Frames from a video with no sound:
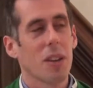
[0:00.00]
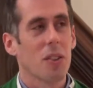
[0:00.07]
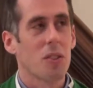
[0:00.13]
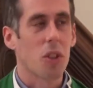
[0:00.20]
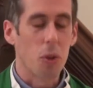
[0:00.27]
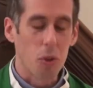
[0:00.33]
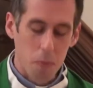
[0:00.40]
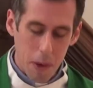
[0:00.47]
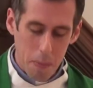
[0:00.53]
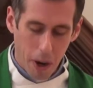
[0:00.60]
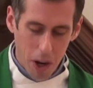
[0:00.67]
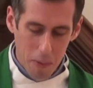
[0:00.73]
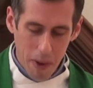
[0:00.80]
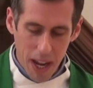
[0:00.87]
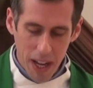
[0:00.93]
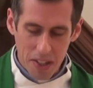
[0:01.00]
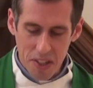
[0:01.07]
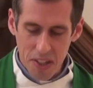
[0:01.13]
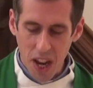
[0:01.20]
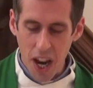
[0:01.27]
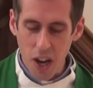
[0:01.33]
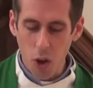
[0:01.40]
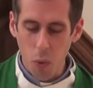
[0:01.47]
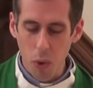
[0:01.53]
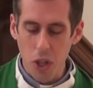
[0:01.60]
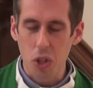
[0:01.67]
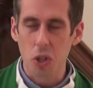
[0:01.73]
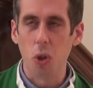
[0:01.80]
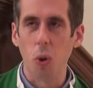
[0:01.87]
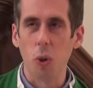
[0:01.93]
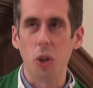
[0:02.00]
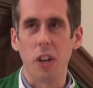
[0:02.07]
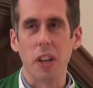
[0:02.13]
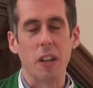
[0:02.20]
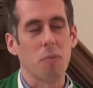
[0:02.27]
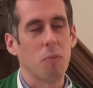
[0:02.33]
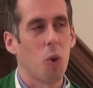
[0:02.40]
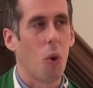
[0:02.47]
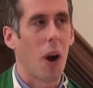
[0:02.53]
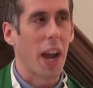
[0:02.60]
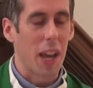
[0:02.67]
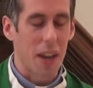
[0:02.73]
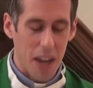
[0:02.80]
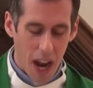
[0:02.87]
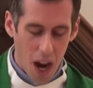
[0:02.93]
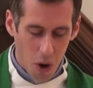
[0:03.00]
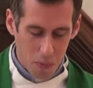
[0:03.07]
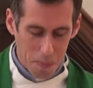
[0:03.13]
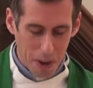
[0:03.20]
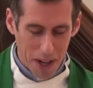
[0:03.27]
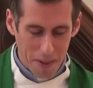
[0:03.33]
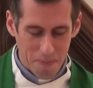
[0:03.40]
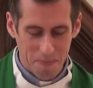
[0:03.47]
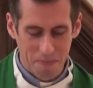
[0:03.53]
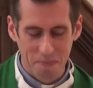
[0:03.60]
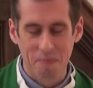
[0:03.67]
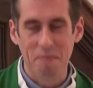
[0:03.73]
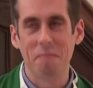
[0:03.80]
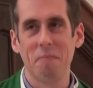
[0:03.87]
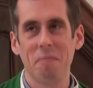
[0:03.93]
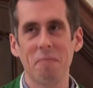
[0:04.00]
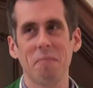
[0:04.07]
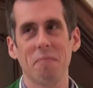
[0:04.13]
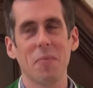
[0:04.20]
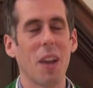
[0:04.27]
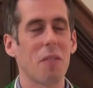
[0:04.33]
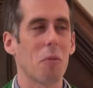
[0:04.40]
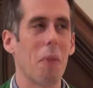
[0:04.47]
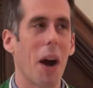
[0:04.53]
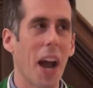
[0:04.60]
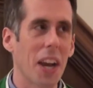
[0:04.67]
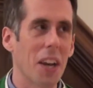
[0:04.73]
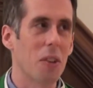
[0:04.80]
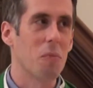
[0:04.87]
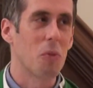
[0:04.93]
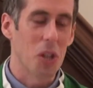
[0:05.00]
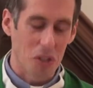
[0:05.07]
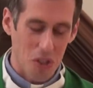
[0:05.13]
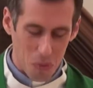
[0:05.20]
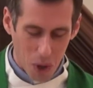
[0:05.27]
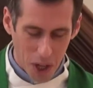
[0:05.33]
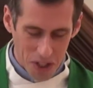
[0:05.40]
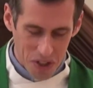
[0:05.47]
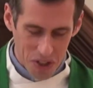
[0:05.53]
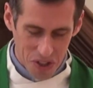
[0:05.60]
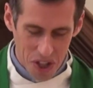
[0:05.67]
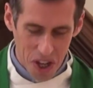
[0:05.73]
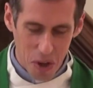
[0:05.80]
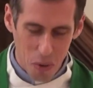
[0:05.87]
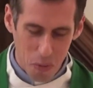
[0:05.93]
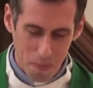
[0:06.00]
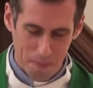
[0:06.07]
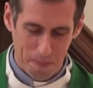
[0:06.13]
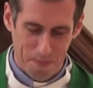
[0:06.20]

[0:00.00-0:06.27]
"Excuse me, Bartimaeus, I know we just told you to quiet down, but never mind, Jesus wants to see you."